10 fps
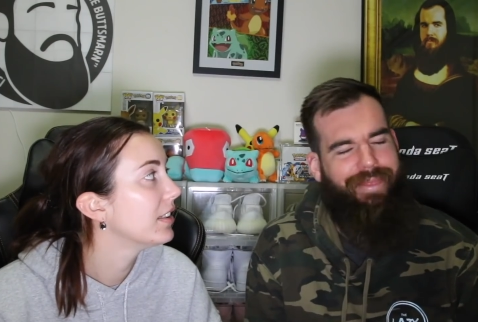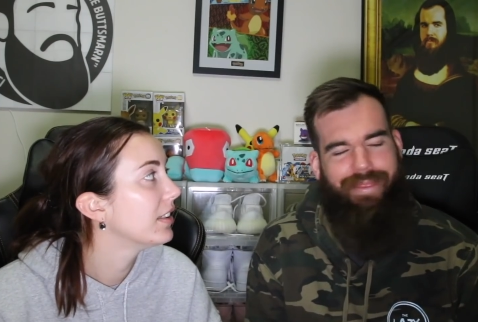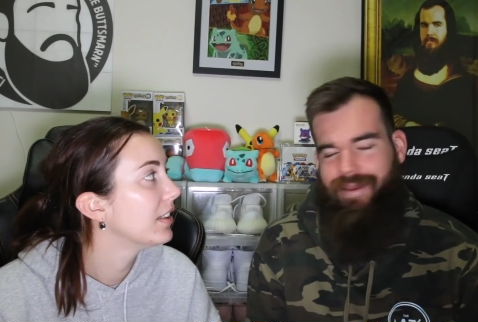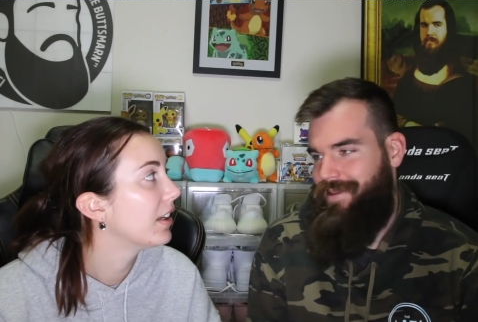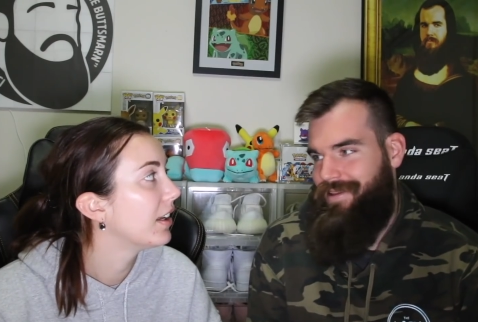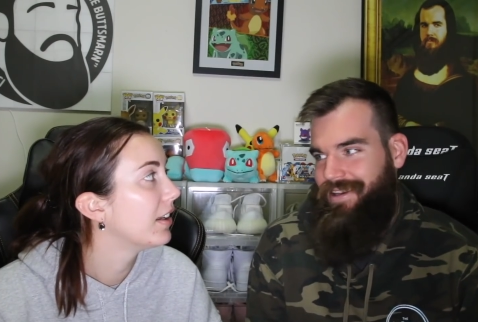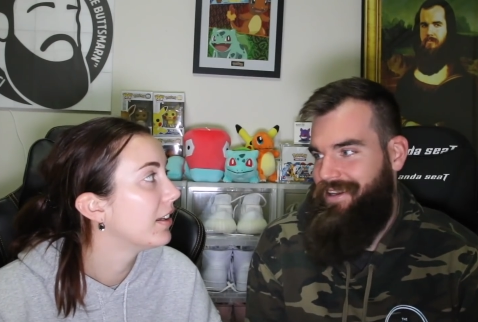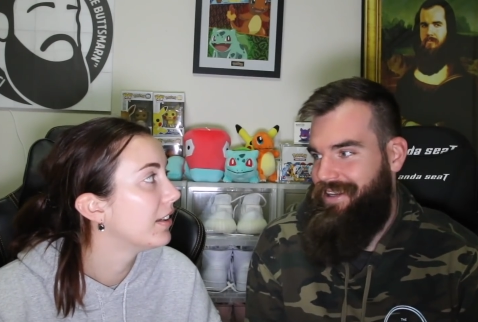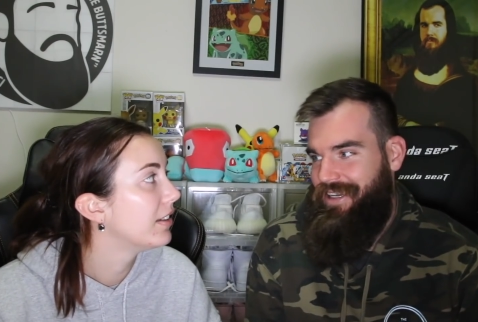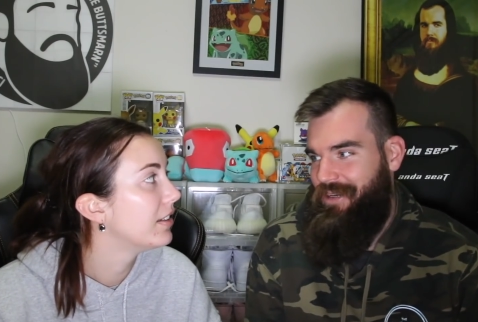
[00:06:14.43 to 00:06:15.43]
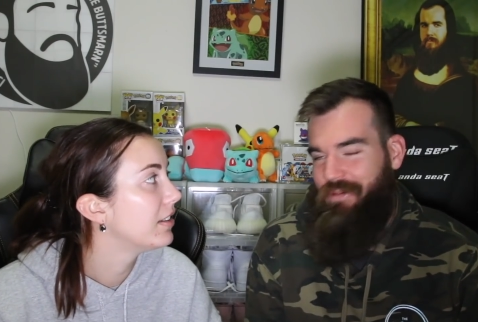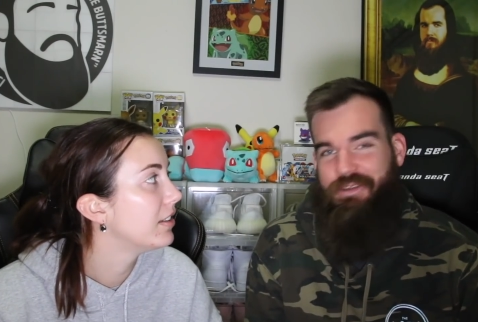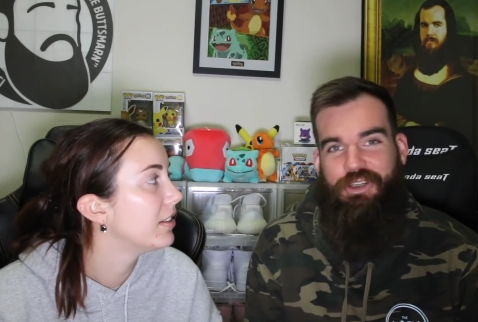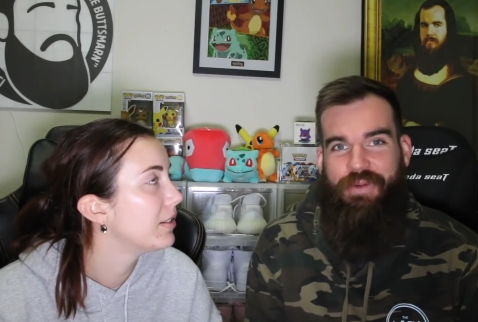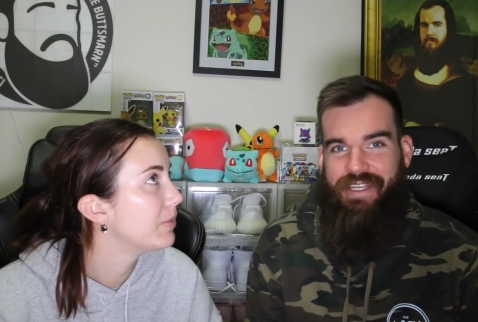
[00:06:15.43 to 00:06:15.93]
Speaker 1: Nah. nah. We
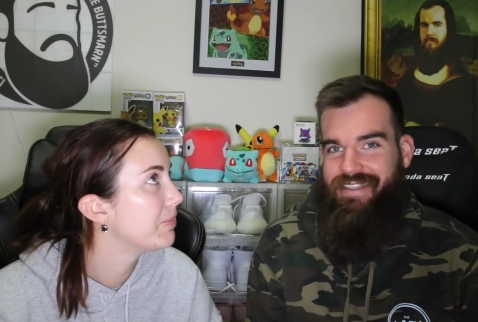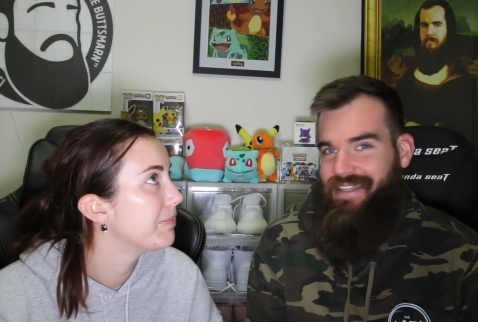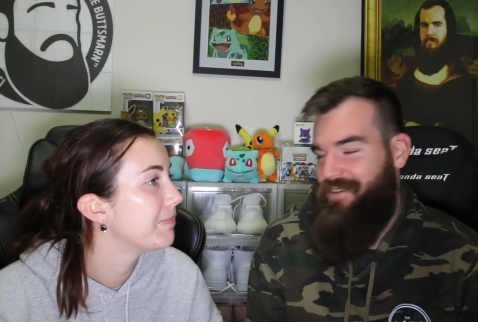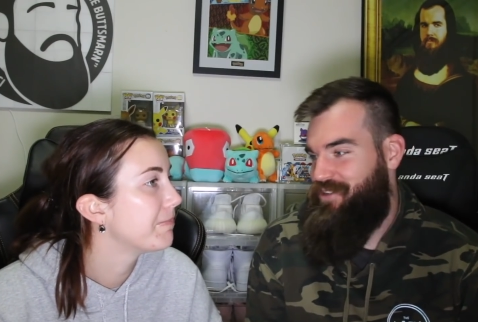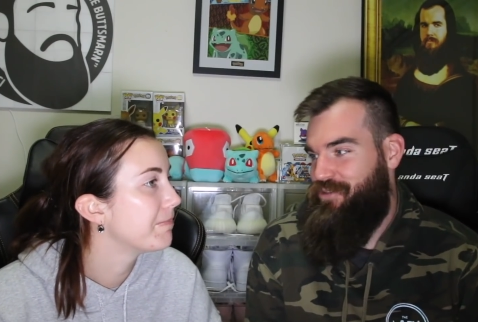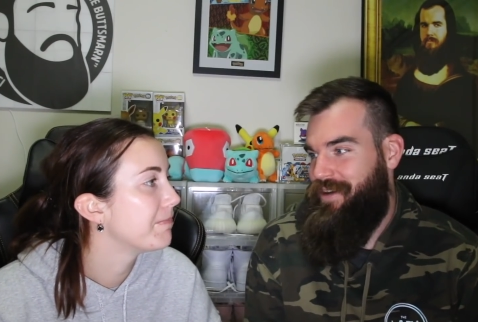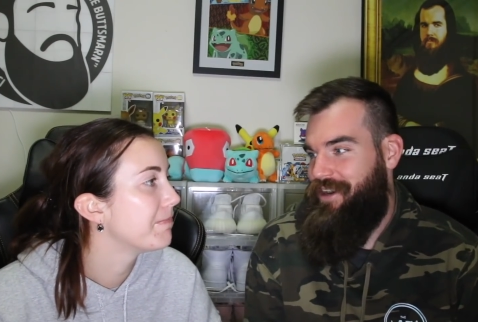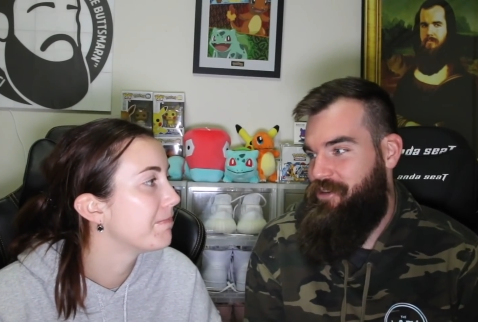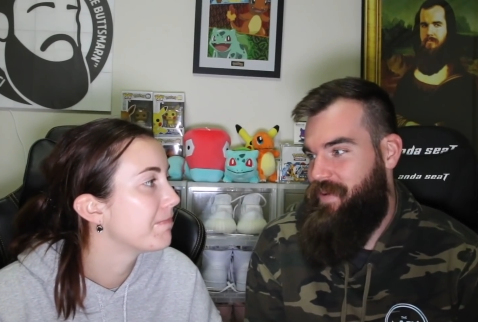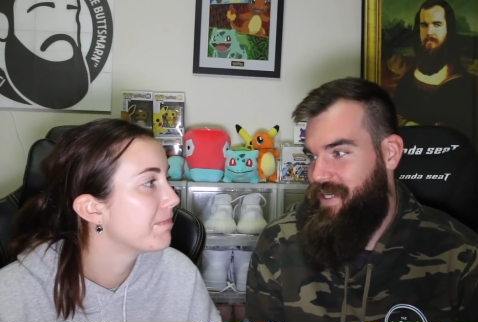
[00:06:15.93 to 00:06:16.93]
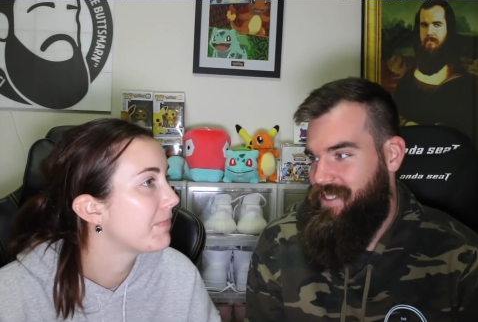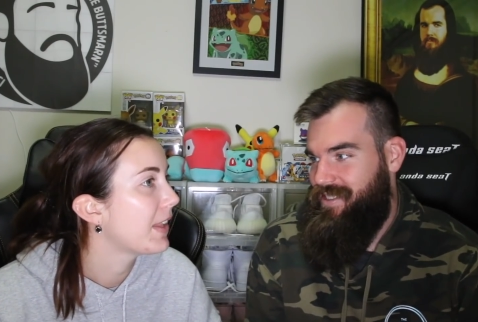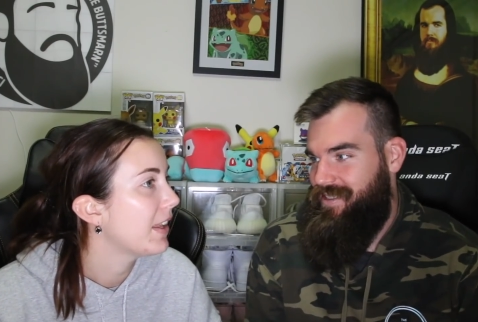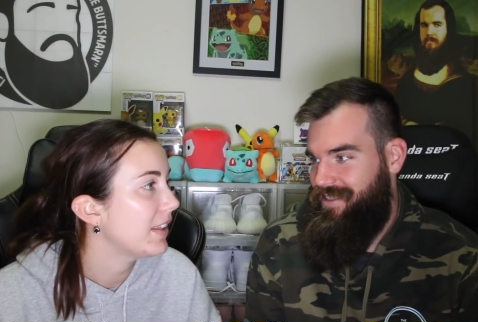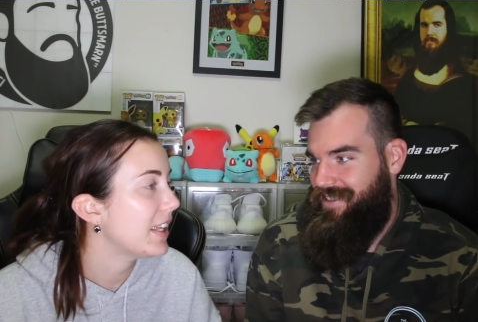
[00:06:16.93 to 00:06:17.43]
went shopping yesterday, it was three hundred
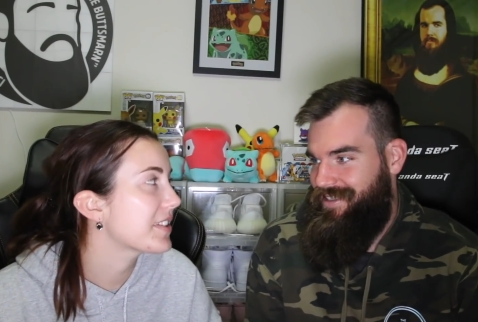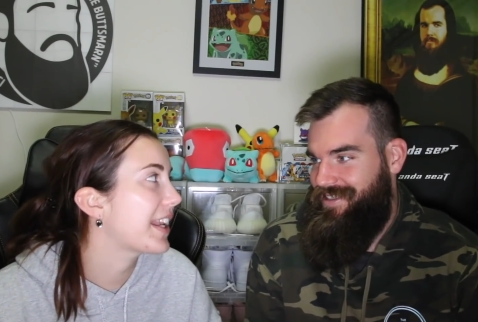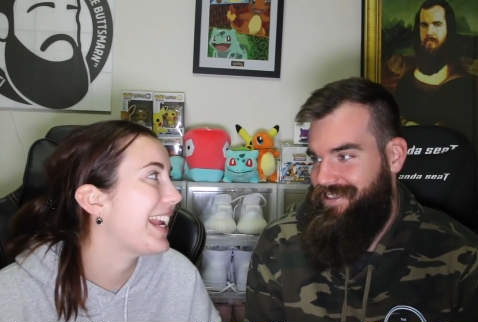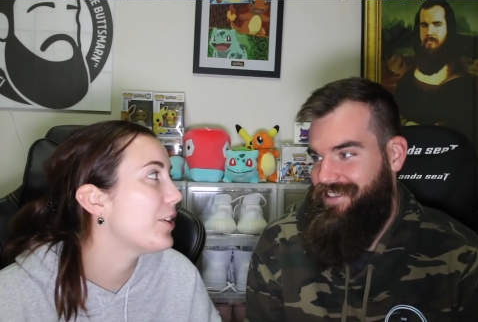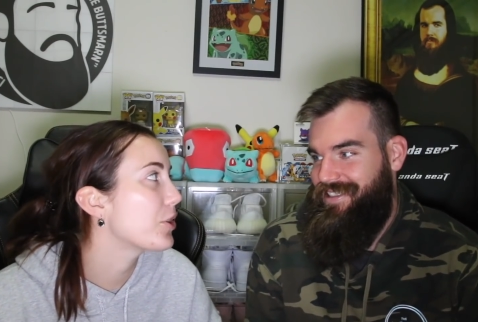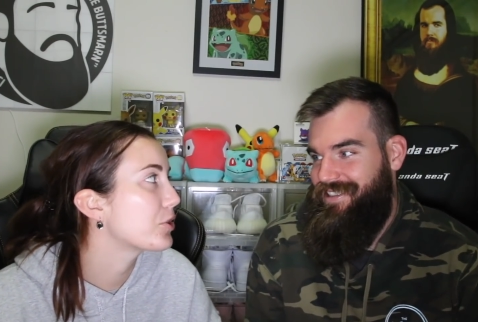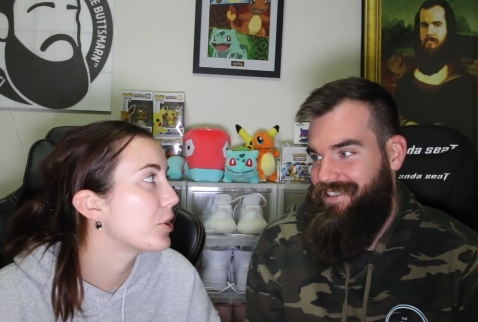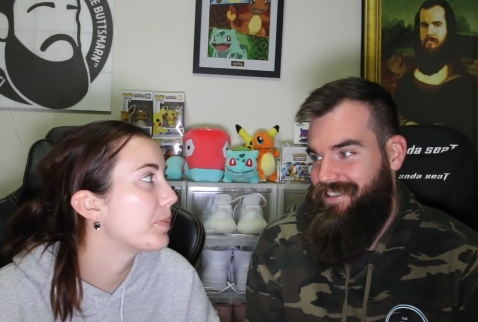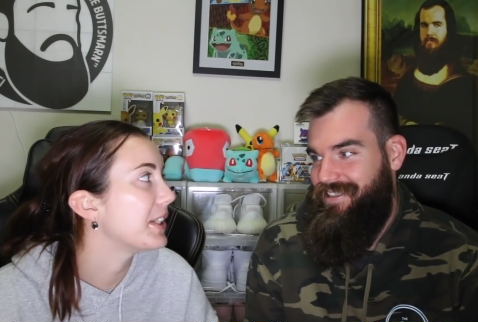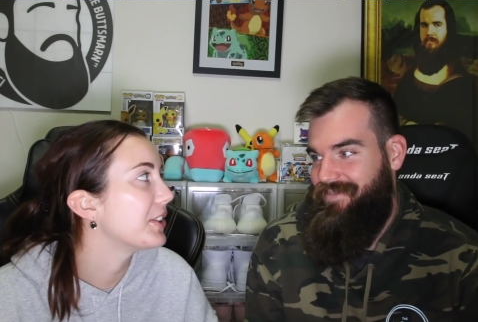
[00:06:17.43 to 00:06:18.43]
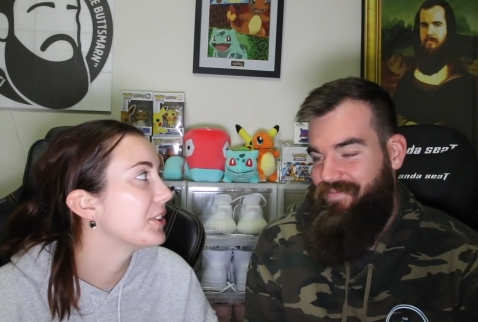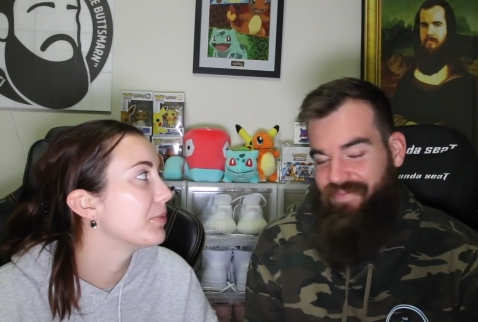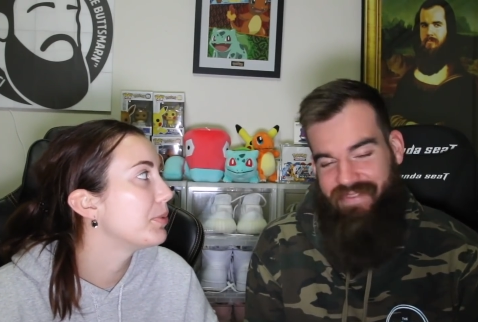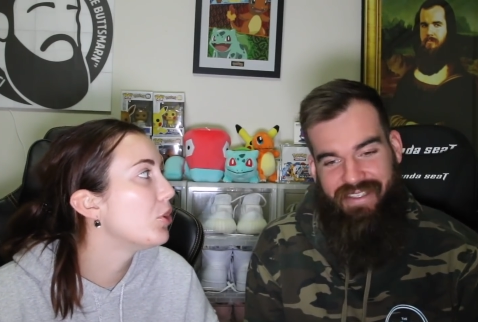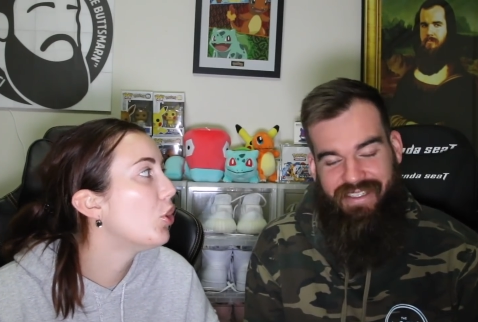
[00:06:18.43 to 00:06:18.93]
bucks.
Speaker 2: That's keto shopping
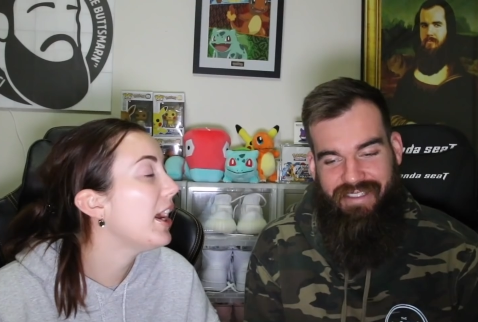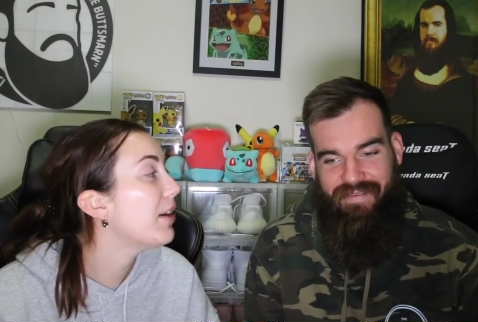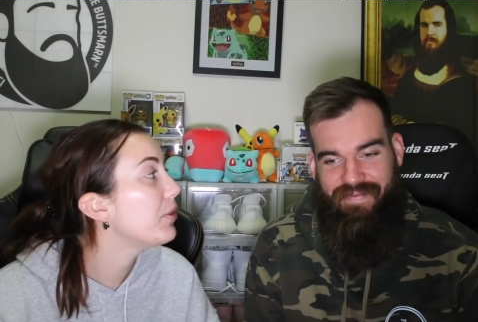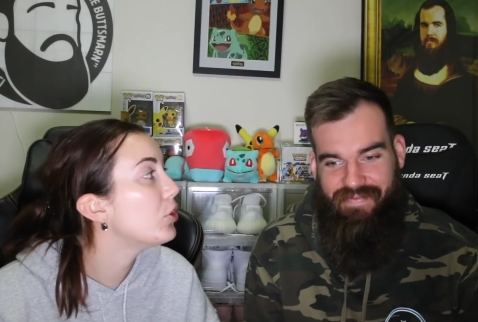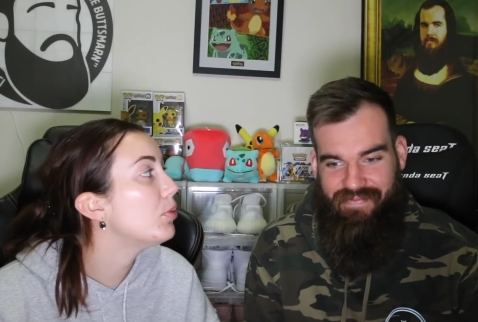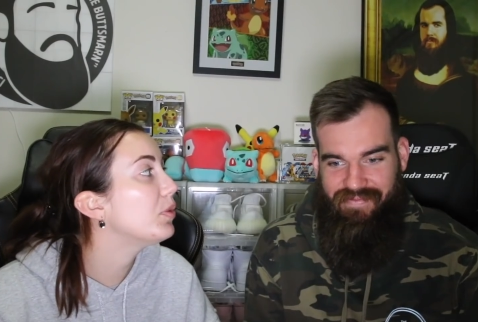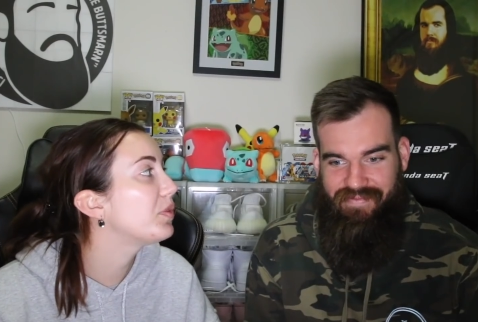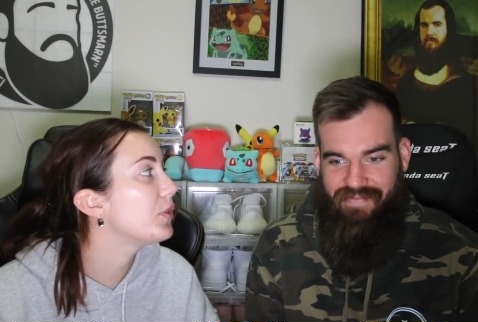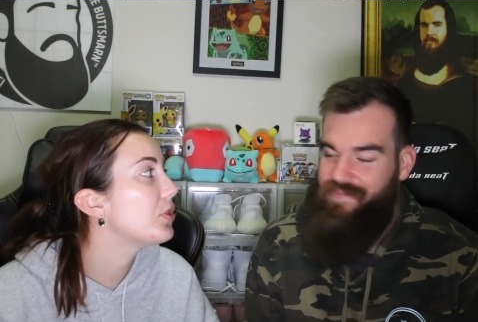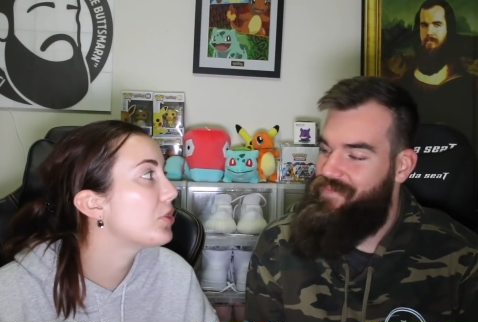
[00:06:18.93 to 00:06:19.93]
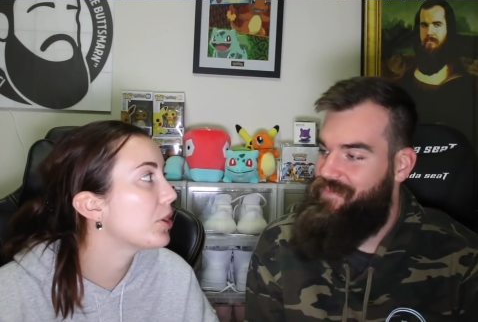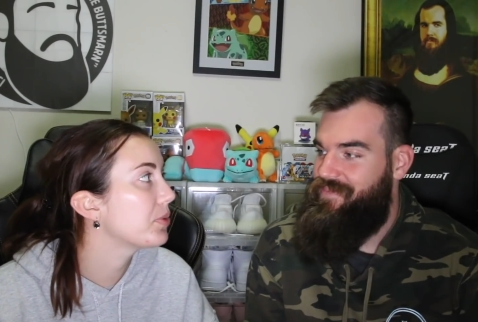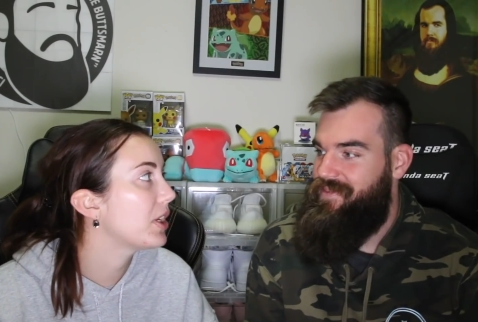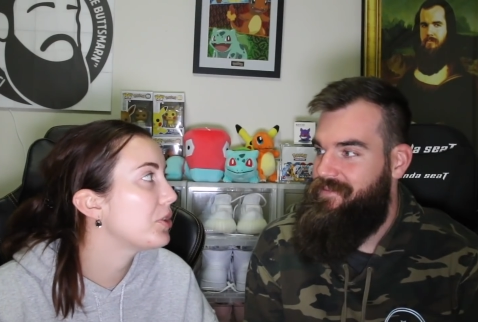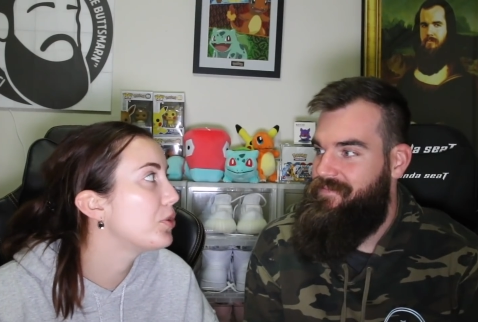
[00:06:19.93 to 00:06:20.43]
though. But yeah. no, our normal food
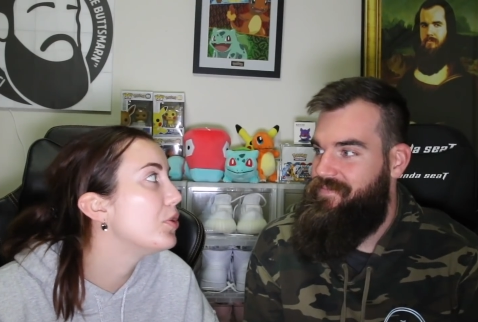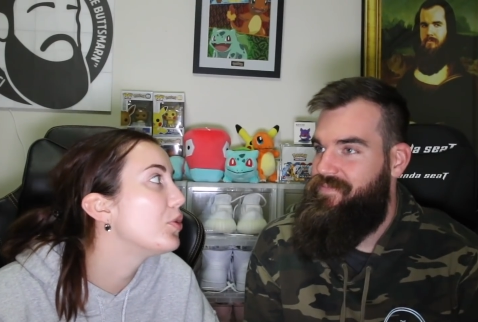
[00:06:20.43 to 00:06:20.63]
shop's like two